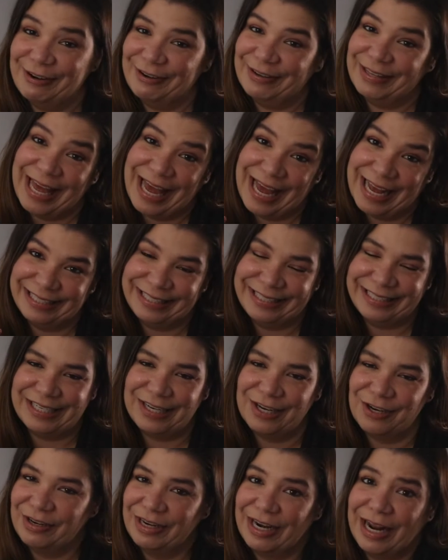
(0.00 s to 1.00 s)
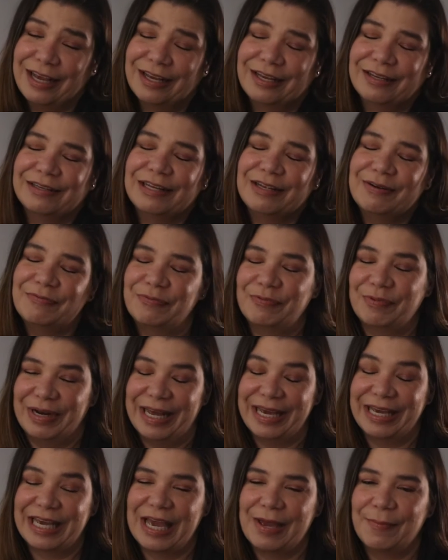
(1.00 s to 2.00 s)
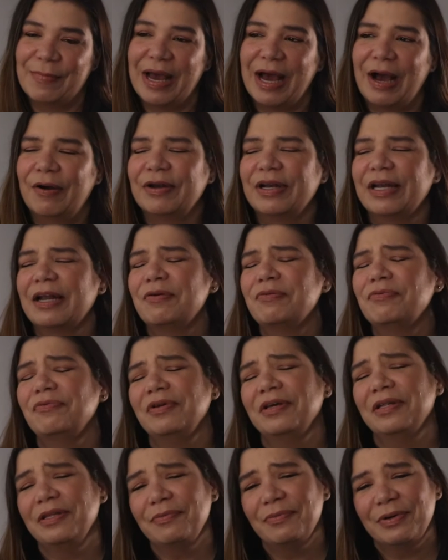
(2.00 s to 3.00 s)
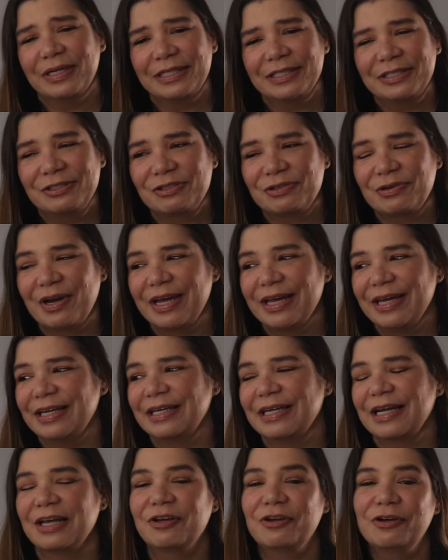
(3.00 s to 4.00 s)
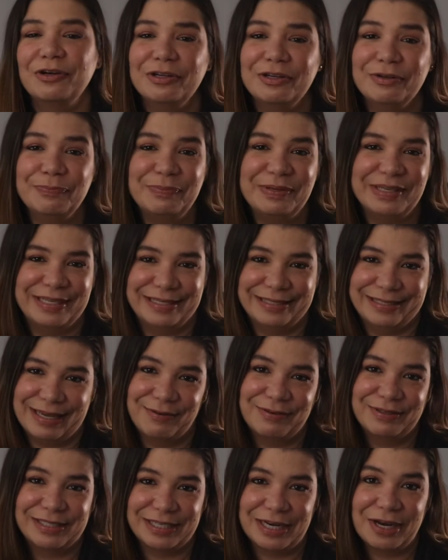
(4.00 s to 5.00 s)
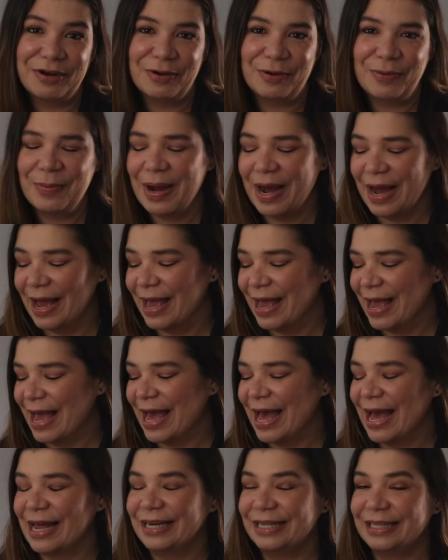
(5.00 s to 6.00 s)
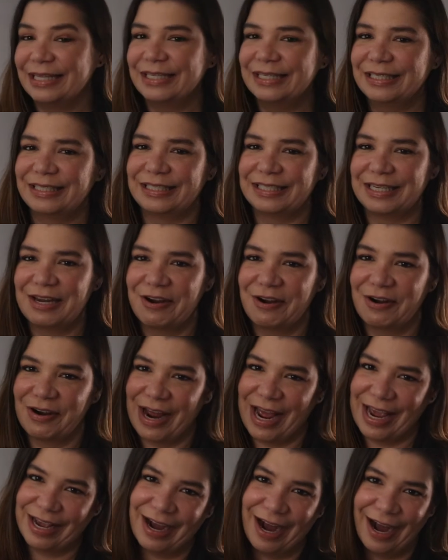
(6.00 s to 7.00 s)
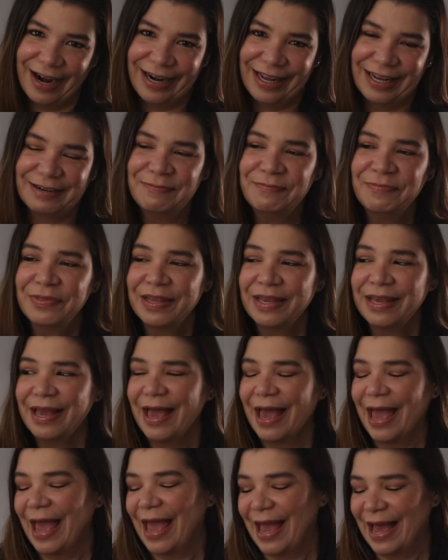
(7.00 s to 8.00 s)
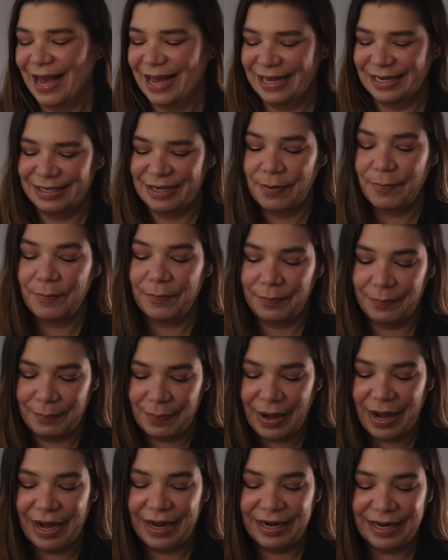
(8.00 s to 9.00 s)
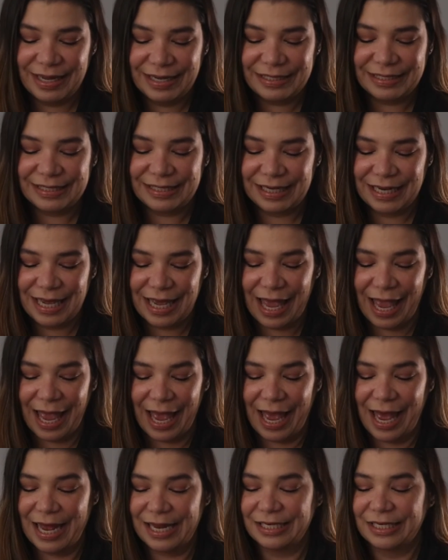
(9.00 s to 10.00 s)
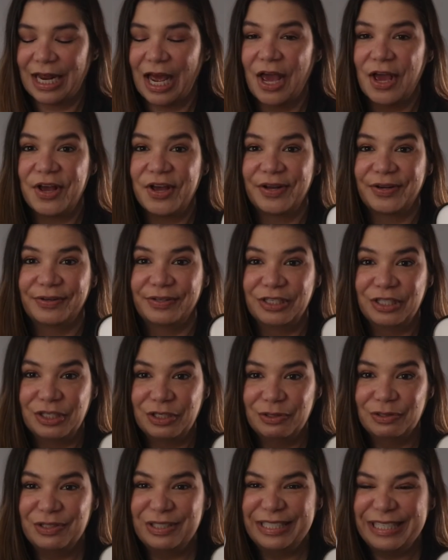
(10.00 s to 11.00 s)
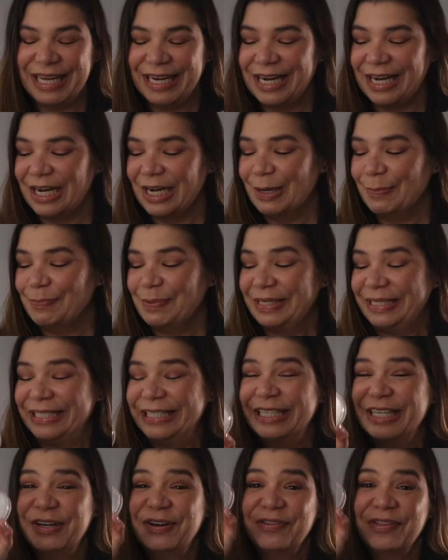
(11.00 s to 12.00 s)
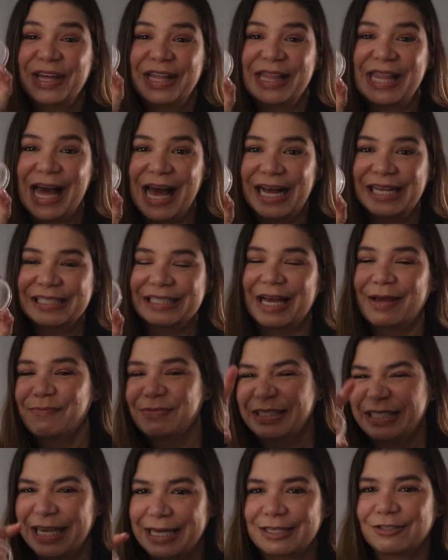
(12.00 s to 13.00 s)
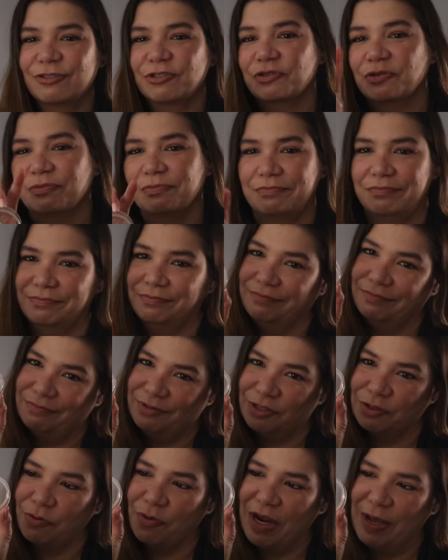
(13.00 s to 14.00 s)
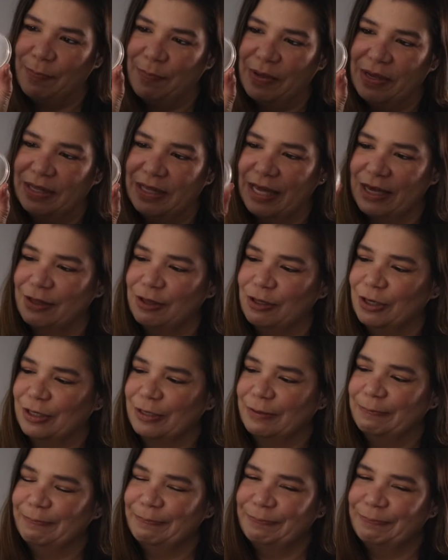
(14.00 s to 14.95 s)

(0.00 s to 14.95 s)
year last year, and I and when it came out, and I really wanted to try it, and I couldn't because I was in a no-buy. And this year I got it, and bought it, and used it up until the last. I was like scraping, like, look,